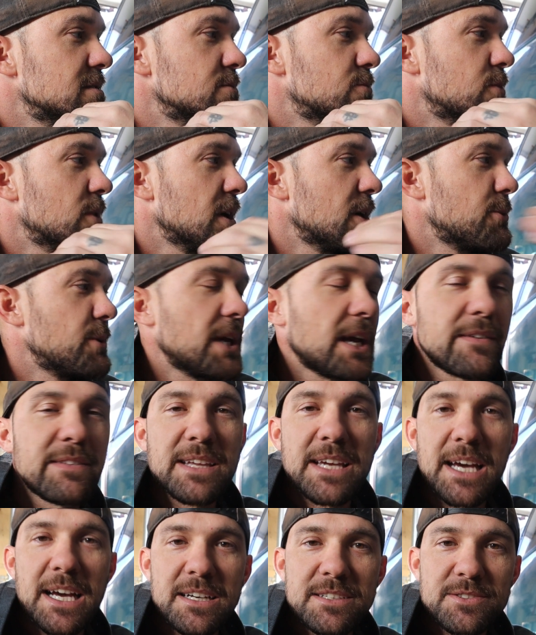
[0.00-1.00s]
where we have
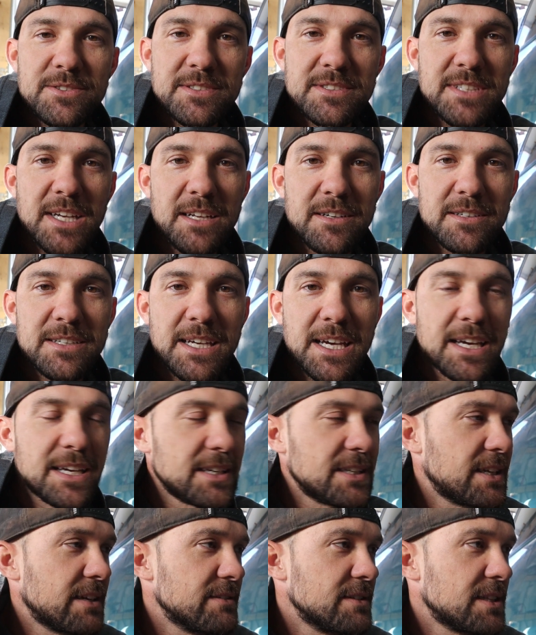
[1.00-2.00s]
the axle centered at
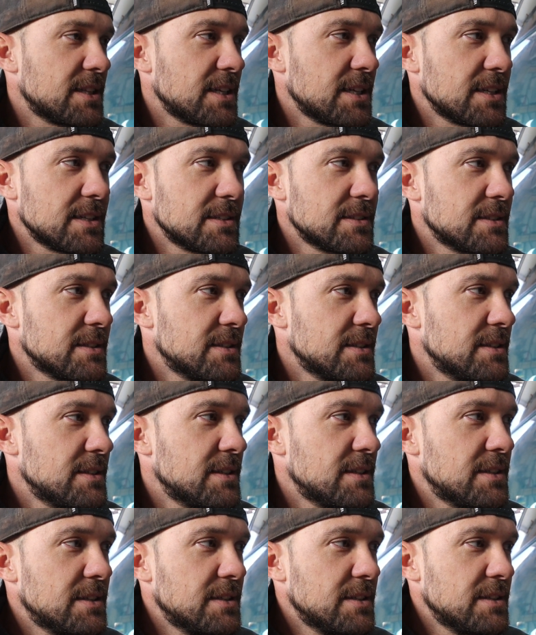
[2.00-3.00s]
and everything,
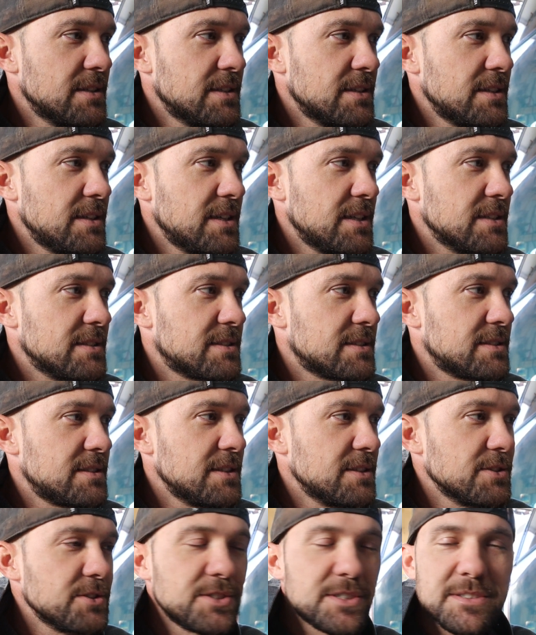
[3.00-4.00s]
it
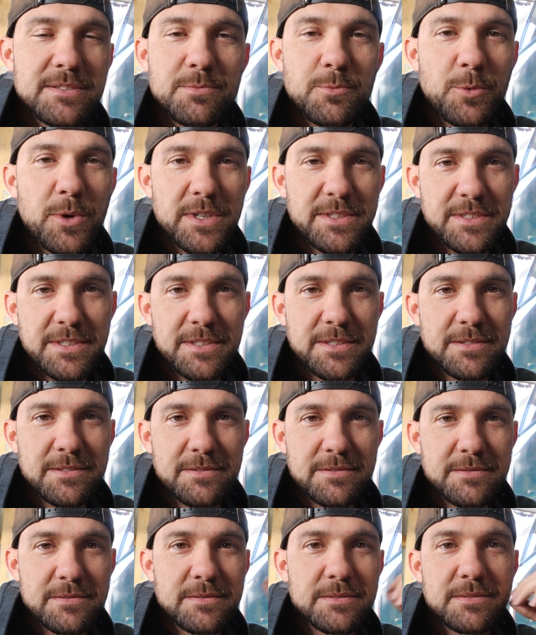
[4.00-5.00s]
still just wasn't
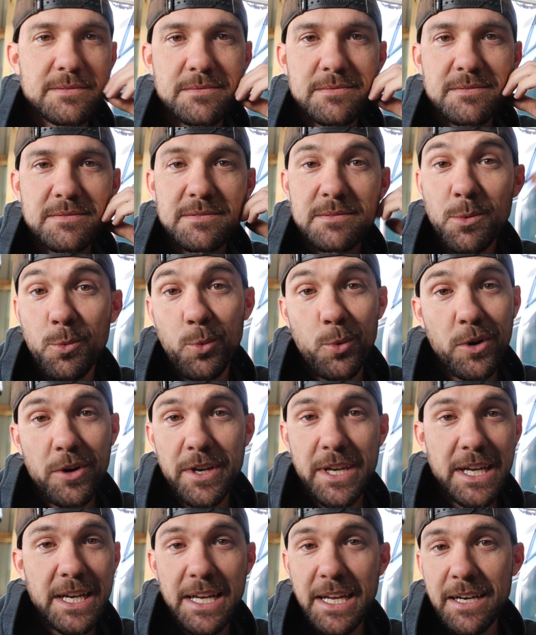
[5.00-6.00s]

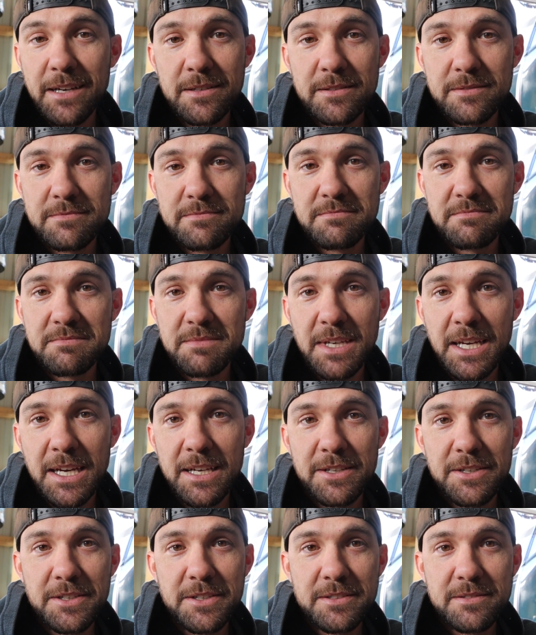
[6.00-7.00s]
working out
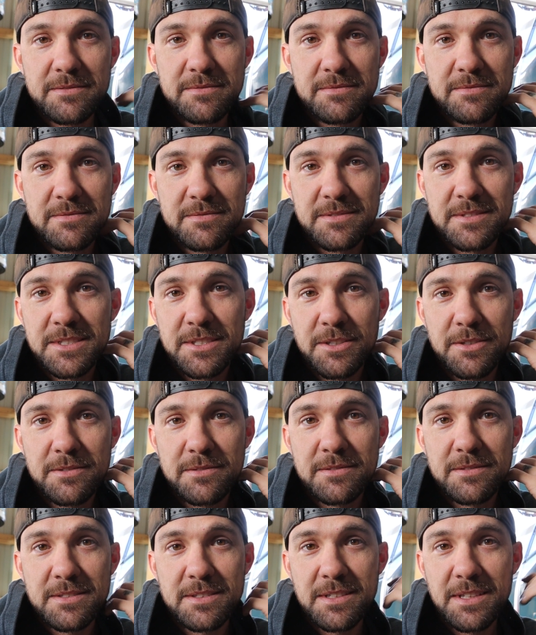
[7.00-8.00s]
at all.
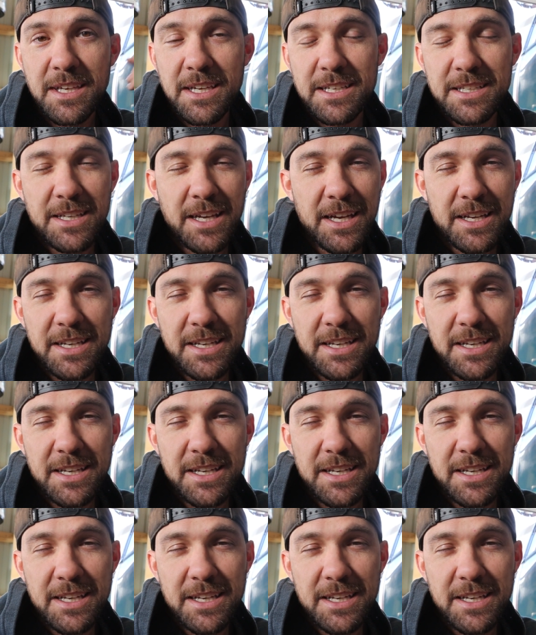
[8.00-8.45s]
So like,